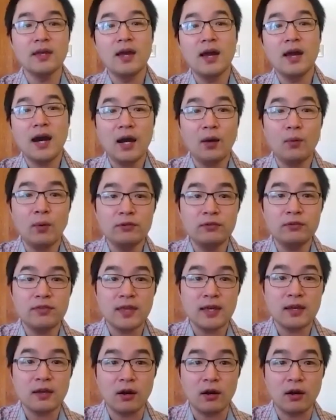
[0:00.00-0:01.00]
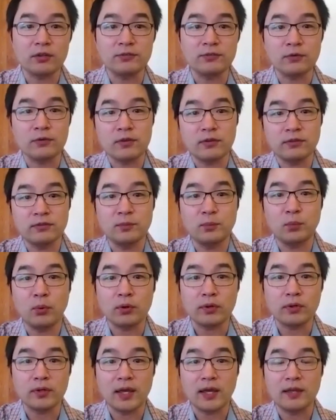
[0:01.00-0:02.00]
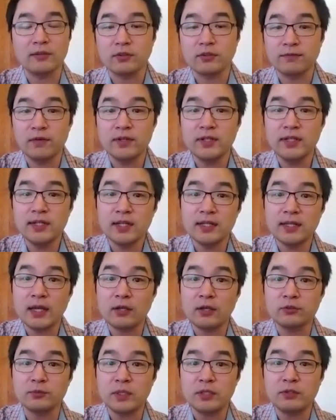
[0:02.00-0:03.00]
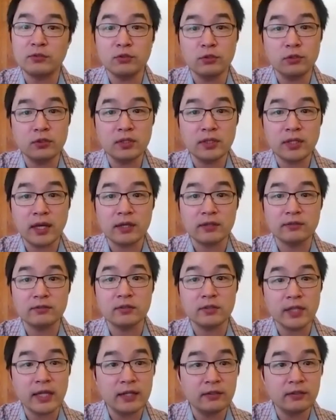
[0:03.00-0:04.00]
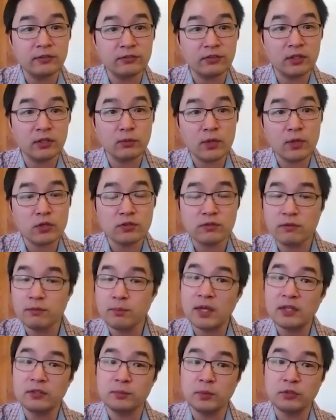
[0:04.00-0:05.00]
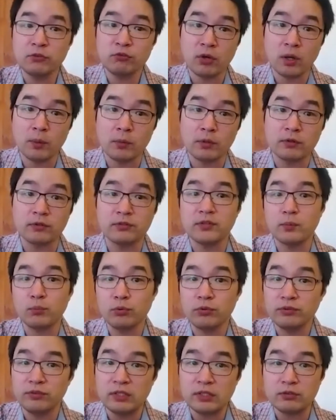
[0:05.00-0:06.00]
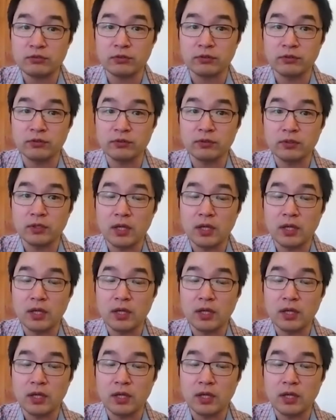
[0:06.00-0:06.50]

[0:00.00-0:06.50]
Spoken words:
I want to thank ARGS for their support, as their funding allows me to utilize the latest generation of mass spectrometers and procedures